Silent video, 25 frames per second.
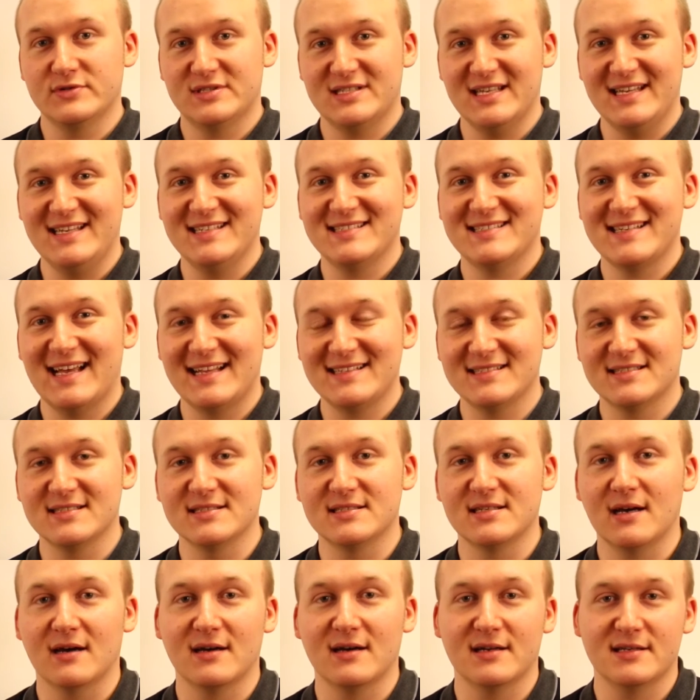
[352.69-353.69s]

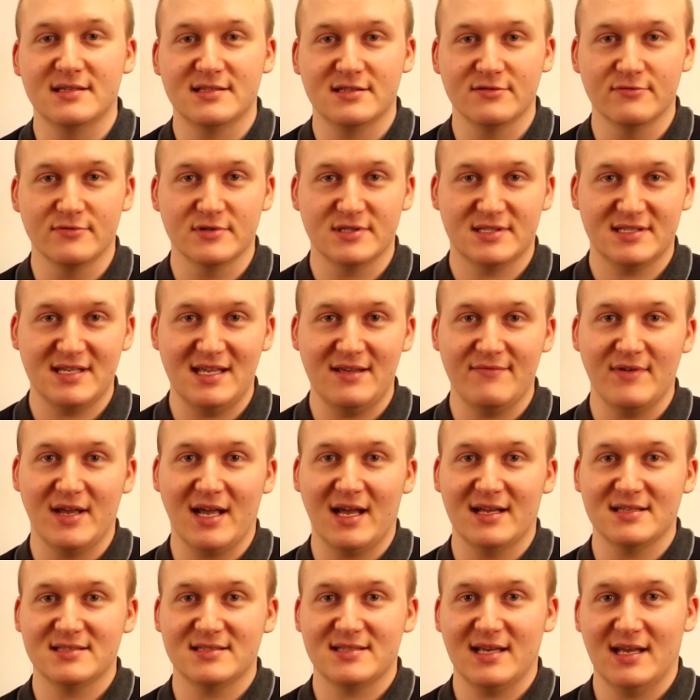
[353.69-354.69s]
desensitize the receiving
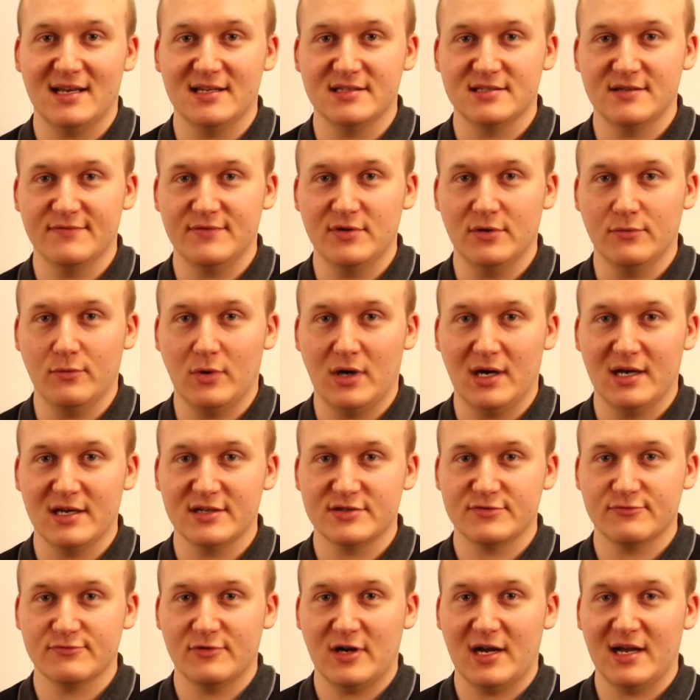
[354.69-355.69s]
antennas of your
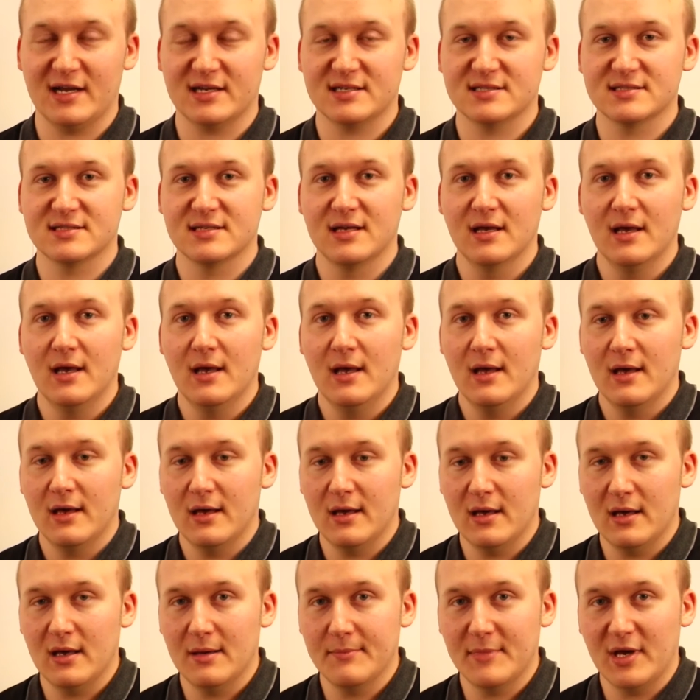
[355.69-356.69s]
wireless racks.
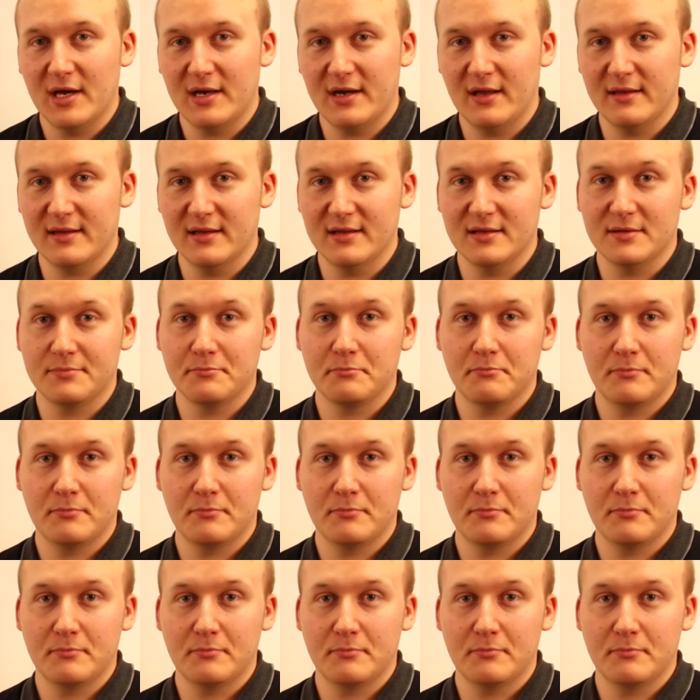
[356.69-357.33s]
Another